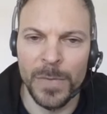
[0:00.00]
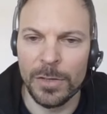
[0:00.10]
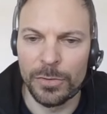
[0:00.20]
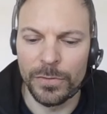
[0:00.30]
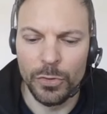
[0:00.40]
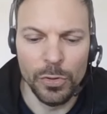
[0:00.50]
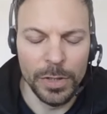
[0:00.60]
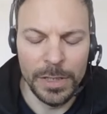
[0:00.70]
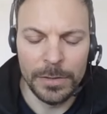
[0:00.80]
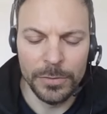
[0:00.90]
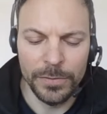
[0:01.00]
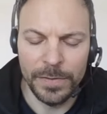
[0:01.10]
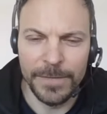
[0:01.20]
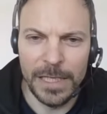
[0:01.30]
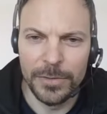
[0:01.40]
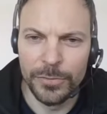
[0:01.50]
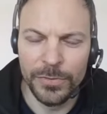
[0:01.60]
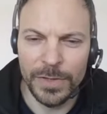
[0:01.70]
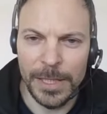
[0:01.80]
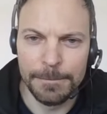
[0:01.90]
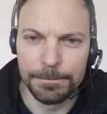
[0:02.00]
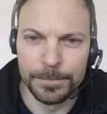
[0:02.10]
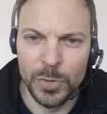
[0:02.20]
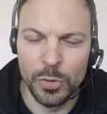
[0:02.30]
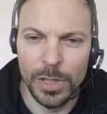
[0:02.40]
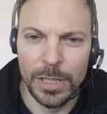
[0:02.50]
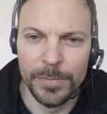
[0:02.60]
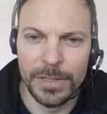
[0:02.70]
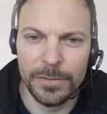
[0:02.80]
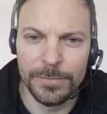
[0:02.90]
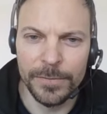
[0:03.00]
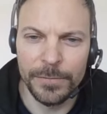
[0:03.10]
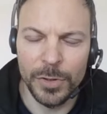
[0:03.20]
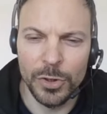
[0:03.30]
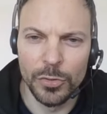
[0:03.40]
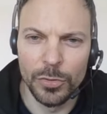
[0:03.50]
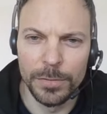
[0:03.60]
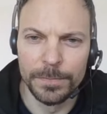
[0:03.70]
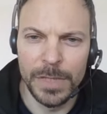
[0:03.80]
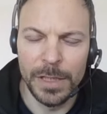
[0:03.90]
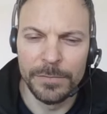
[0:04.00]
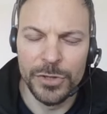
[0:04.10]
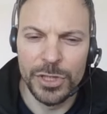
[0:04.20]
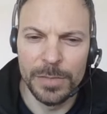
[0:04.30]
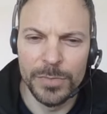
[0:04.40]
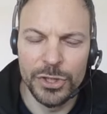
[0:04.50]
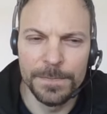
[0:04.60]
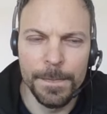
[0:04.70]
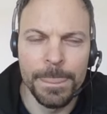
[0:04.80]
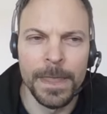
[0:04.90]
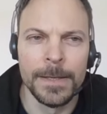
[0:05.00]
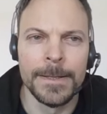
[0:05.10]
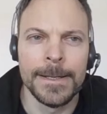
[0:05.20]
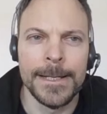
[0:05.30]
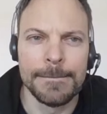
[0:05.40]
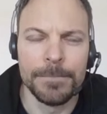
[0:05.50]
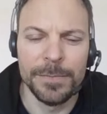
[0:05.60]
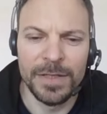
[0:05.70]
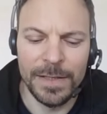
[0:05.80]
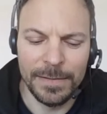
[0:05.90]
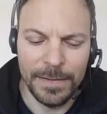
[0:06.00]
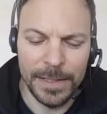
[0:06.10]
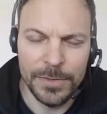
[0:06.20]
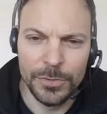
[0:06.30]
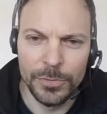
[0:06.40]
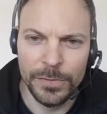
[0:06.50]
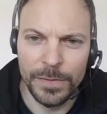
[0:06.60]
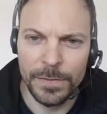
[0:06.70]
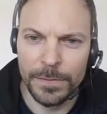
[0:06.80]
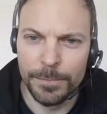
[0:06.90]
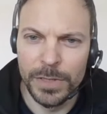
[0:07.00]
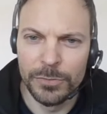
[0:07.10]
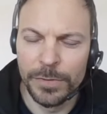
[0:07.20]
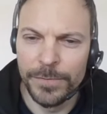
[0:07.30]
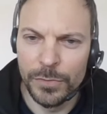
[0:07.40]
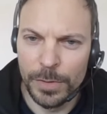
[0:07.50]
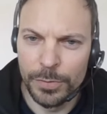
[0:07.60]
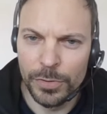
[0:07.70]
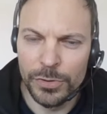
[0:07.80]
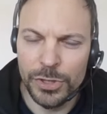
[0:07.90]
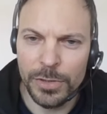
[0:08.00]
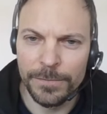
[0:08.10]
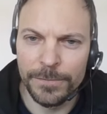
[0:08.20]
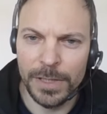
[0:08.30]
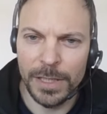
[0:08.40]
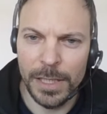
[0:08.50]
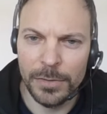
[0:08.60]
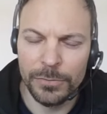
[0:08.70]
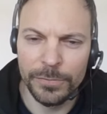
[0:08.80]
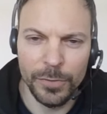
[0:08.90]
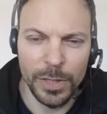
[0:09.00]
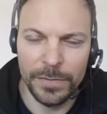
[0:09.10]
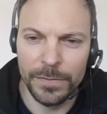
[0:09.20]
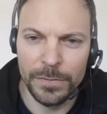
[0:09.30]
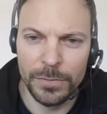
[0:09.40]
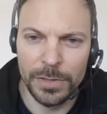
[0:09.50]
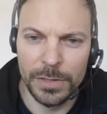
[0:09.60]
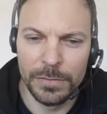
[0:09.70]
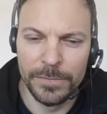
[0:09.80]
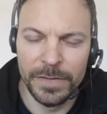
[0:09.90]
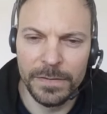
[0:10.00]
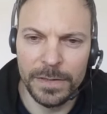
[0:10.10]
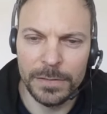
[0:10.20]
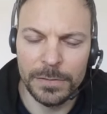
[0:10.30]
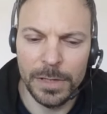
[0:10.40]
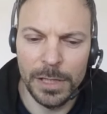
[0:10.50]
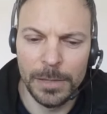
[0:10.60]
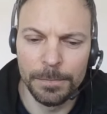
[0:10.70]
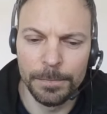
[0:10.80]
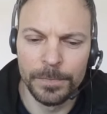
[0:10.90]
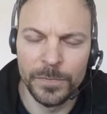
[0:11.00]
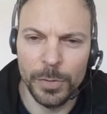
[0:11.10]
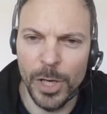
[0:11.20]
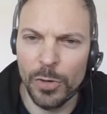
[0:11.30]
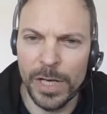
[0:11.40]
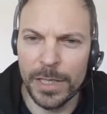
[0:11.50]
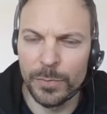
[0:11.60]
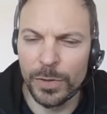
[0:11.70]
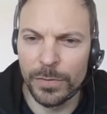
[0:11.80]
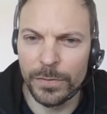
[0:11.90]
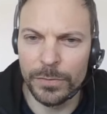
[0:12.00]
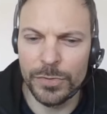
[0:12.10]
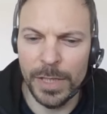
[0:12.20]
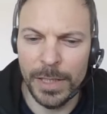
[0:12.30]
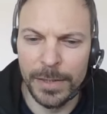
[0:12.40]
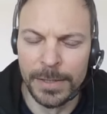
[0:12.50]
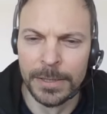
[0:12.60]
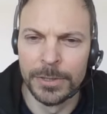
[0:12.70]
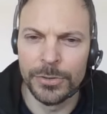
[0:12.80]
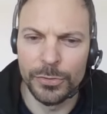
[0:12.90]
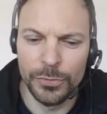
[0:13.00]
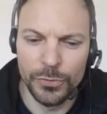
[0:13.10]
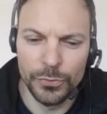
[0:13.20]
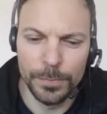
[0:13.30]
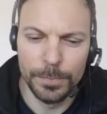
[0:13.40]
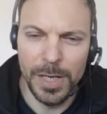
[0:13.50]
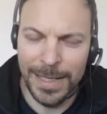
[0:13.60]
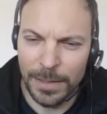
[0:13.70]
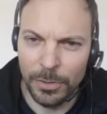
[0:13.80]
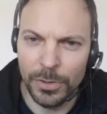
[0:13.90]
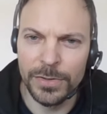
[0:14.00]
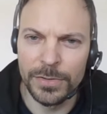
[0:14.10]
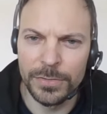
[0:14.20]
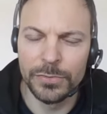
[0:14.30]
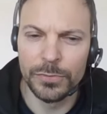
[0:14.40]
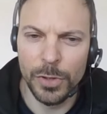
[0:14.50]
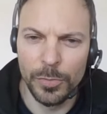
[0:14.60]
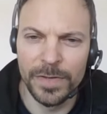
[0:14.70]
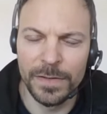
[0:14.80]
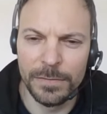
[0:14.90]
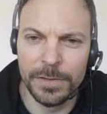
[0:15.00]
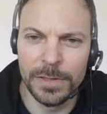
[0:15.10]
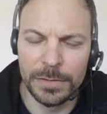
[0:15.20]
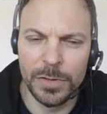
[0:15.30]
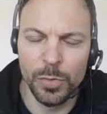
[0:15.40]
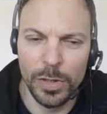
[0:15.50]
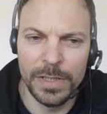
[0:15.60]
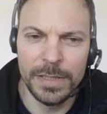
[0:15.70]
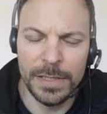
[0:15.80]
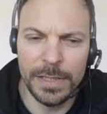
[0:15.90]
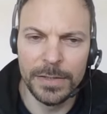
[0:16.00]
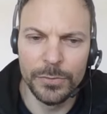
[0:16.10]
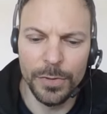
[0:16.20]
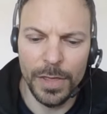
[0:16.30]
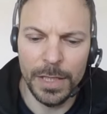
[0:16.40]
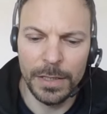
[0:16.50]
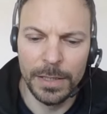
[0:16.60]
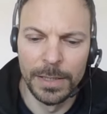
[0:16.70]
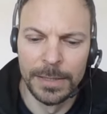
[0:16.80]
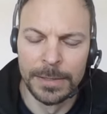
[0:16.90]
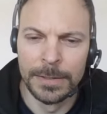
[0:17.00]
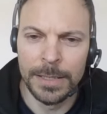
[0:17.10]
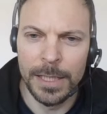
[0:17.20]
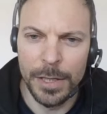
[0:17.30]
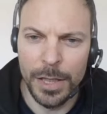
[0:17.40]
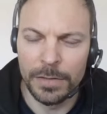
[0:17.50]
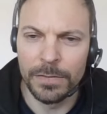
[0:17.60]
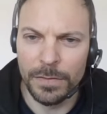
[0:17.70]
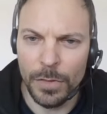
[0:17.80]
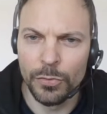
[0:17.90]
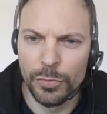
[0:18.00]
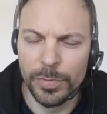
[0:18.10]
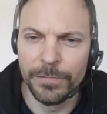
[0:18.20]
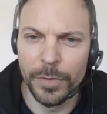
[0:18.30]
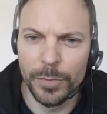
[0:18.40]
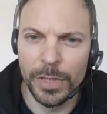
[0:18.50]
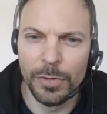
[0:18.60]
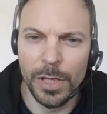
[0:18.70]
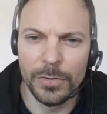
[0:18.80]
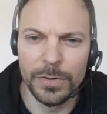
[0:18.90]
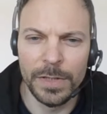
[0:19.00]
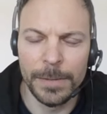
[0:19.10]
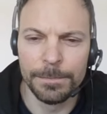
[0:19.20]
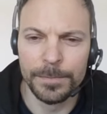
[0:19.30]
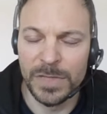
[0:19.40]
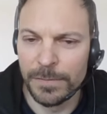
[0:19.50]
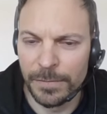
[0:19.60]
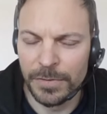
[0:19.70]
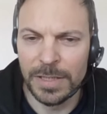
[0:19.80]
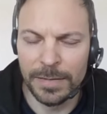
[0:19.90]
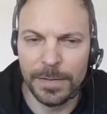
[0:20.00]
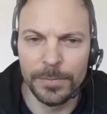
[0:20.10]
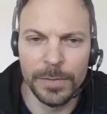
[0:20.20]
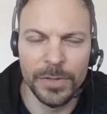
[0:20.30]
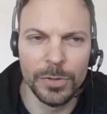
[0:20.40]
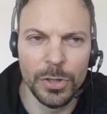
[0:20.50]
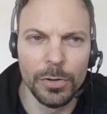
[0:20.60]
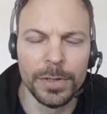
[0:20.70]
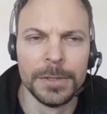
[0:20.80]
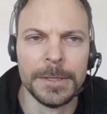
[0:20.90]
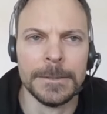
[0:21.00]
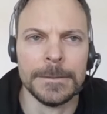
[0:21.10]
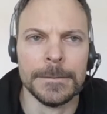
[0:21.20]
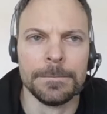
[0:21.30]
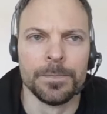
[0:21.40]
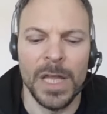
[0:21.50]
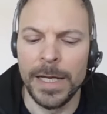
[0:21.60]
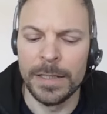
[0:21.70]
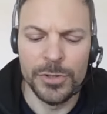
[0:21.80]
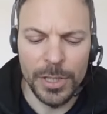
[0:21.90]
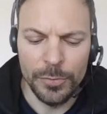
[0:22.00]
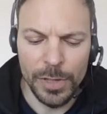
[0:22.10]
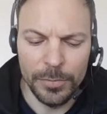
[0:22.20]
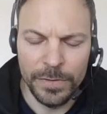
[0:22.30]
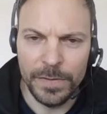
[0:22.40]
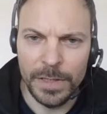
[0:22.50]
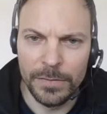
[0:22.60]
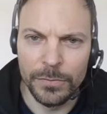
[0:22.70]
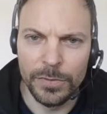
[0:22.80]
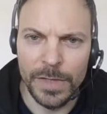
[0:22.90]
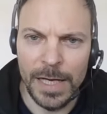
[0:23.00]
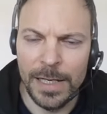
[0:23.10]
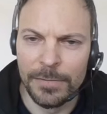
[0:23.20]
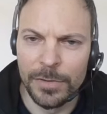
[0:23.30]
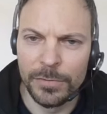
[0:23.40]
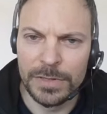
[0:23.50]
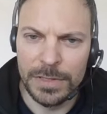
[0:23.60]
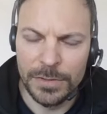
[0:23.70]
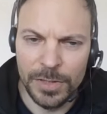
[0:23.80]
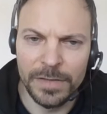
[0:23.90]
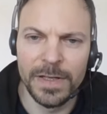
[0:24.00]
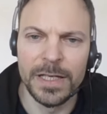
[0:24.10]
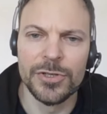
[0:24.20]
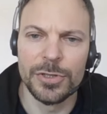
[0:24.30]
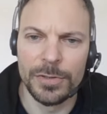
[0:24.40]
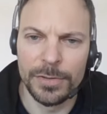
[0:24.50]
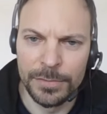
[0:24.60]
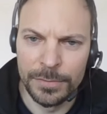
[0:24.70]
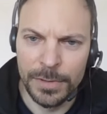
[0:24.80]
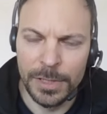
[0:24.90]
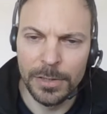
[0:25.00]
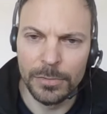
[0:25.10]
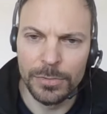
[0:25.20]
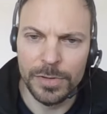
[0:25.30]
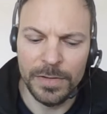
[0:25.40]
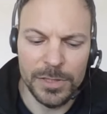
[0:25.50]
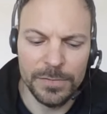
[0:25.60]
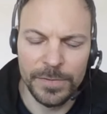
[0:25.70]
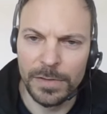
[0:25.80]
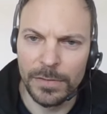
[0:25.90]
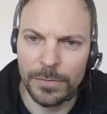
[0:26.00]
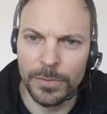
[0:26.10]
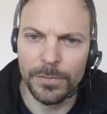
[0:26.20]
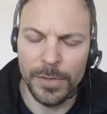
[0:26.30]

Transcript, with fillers: And also, uh, also the values um, core element of, of our whole uh, vision and mission. Um, but besides that, you know, this peer-reviewed approach of Cardano for us totally convincing. Um, from our end, we also try, you know, to plan a lot, to always deliver quality, and to think uh, things through before we go out, um, even if it takes sometimes a bit longer. Yeah, and in general, I would say so. The high level of decentralization, uh, low transaction fees, and so on.